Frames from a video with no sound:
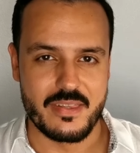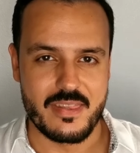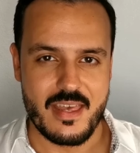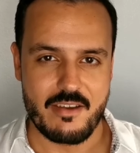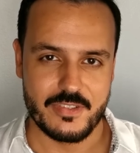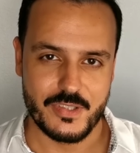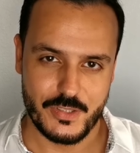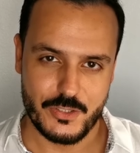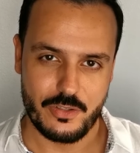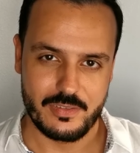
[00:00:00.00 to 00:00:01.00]
but
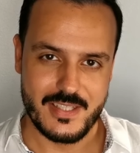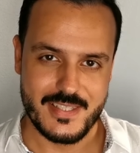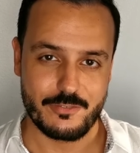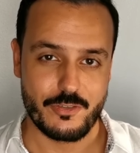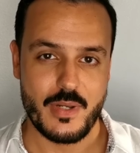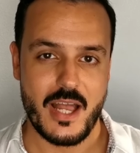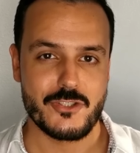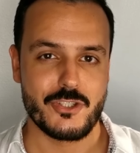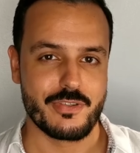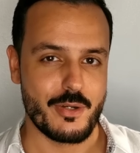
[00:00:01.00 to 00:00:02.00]
definitely not least from the
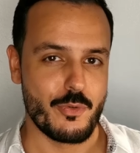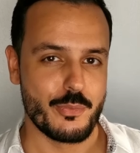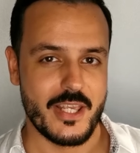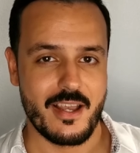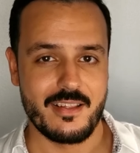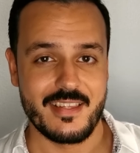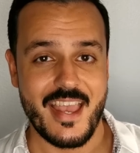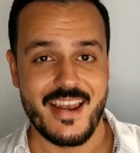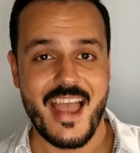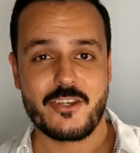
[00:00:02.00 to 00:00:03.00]
house of Ramon
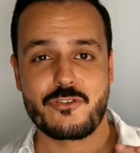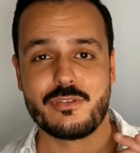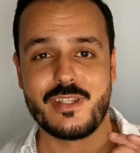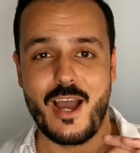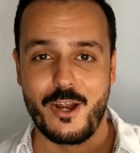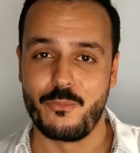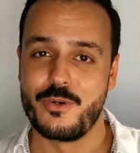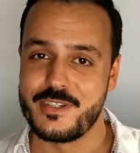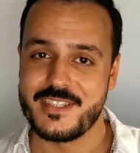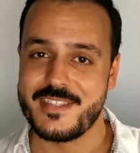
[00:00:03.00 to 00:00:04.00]
Monegal and actually I
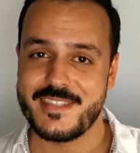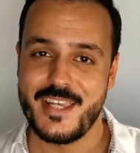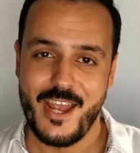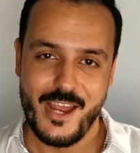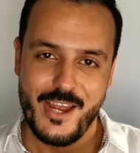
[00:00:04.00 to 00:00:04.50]
wore this